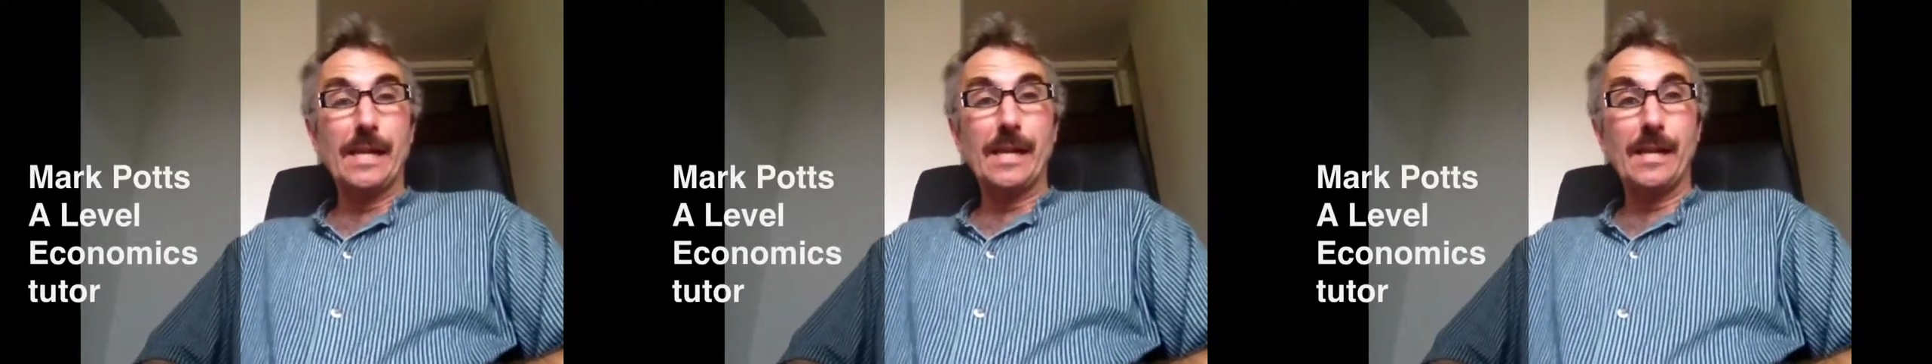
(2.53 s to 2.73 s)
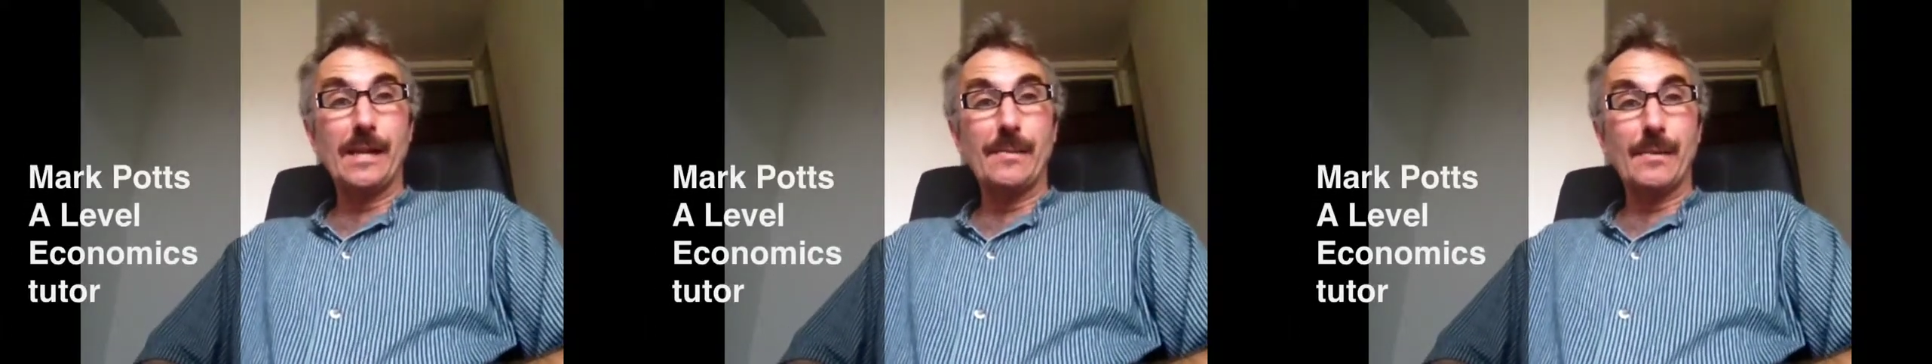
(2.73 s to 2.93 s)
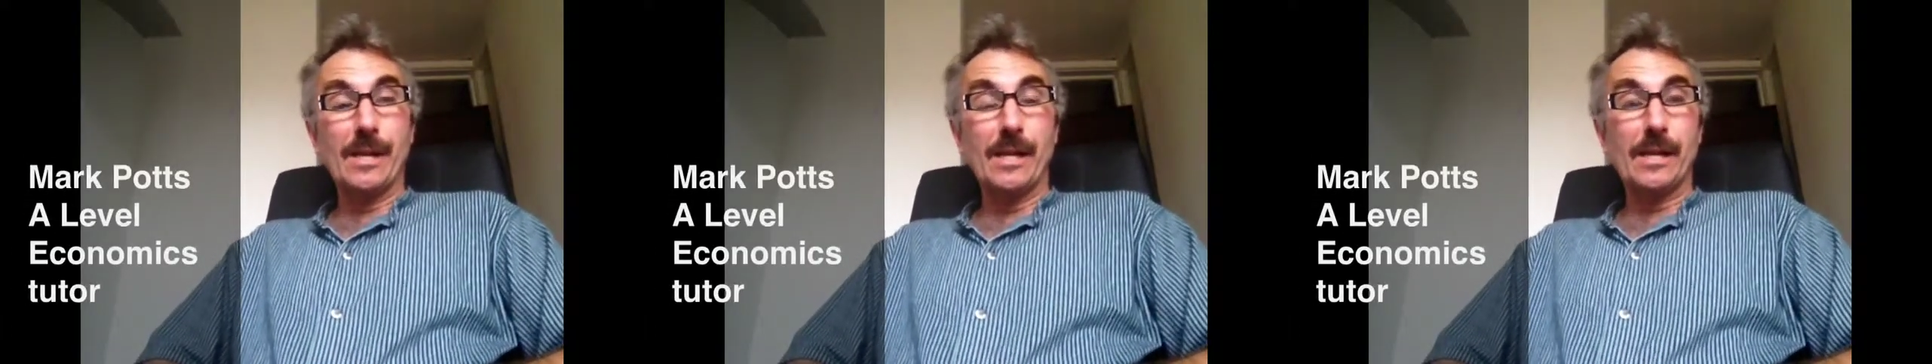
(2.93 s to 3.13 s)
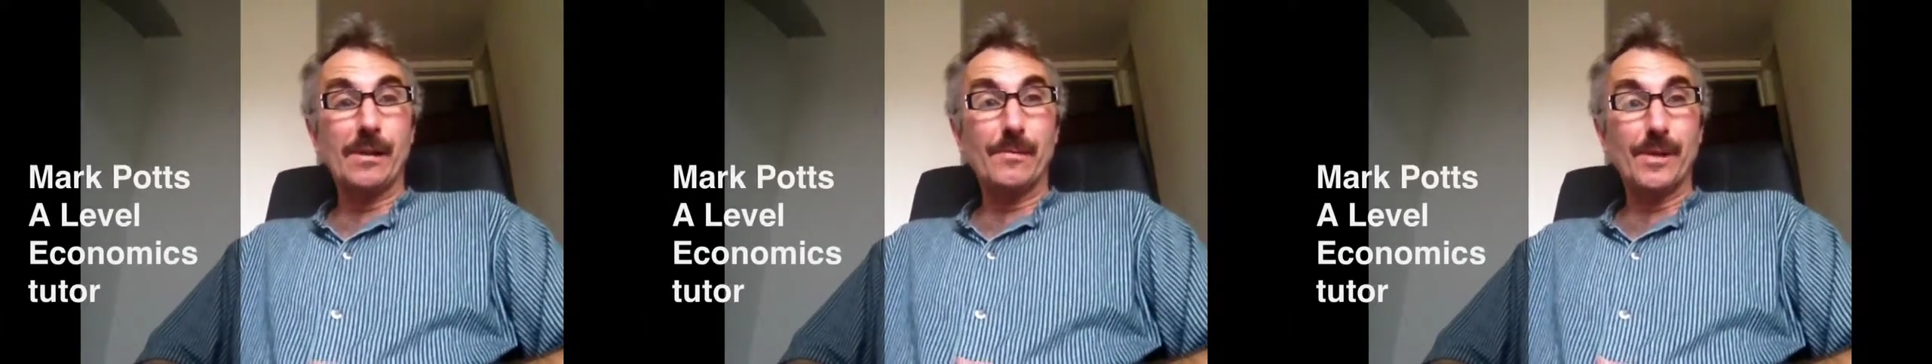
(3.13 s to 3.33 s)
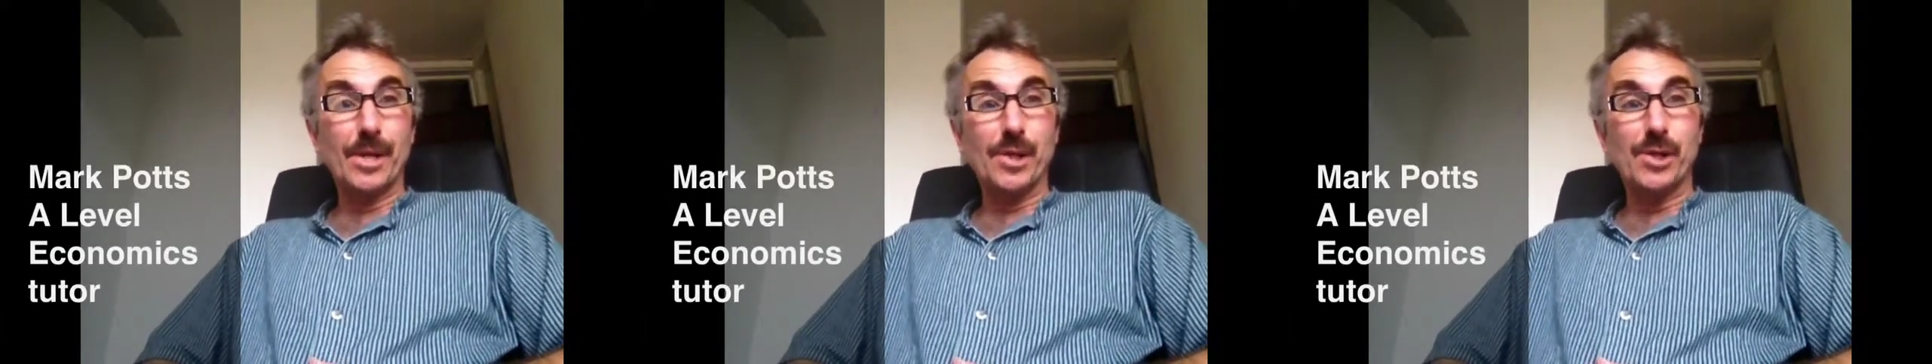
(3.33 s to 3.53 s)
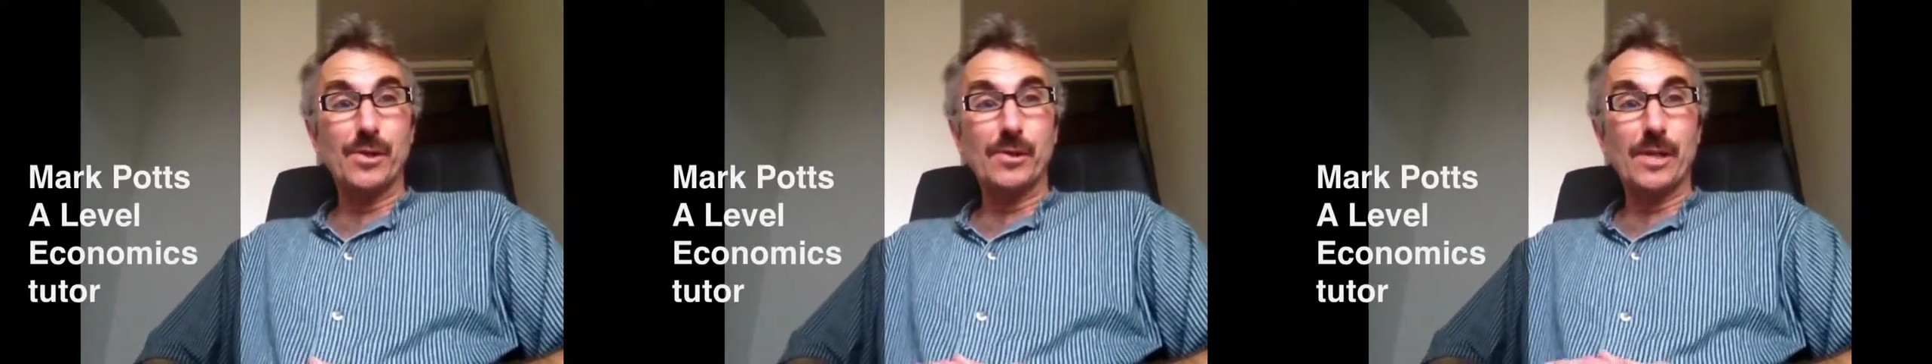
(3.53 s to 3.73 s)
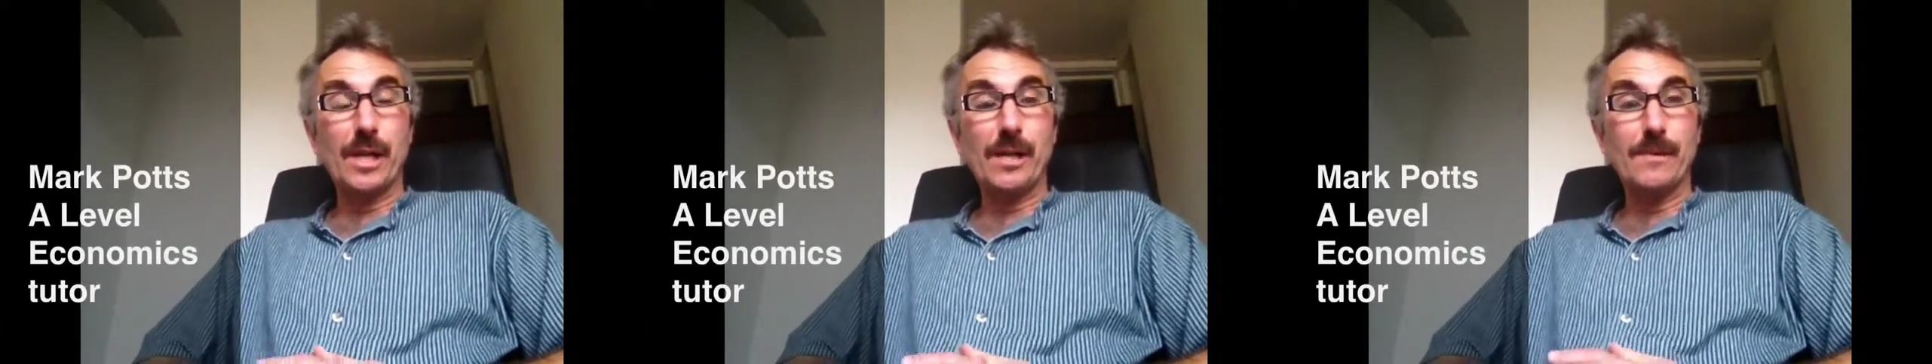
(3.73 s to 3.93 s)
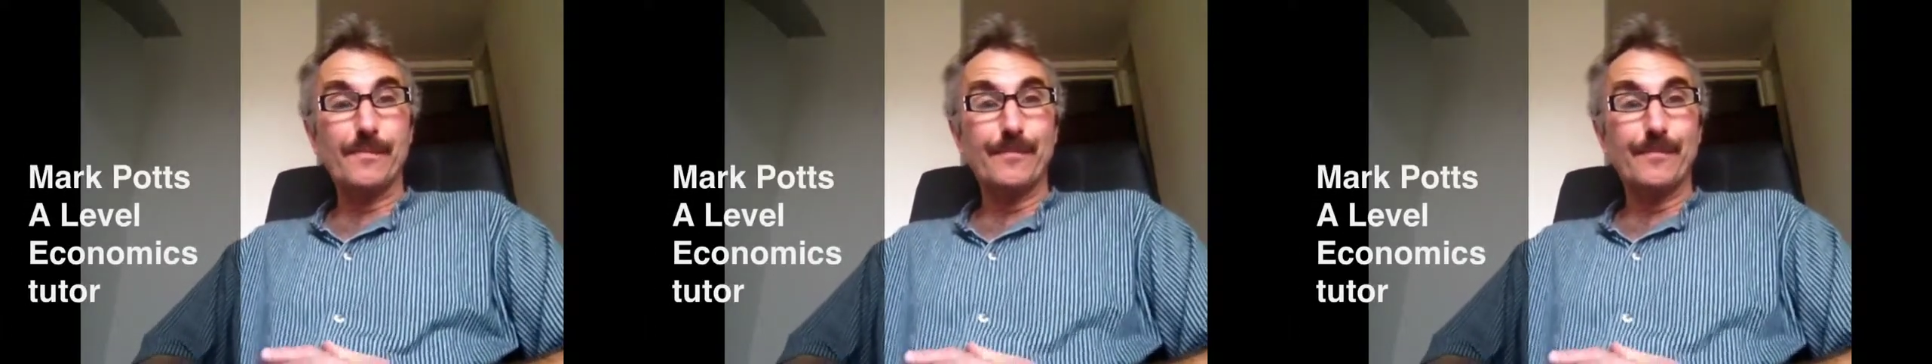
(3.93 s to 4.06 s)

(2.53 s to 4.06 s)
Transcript: I'm an economics tutor.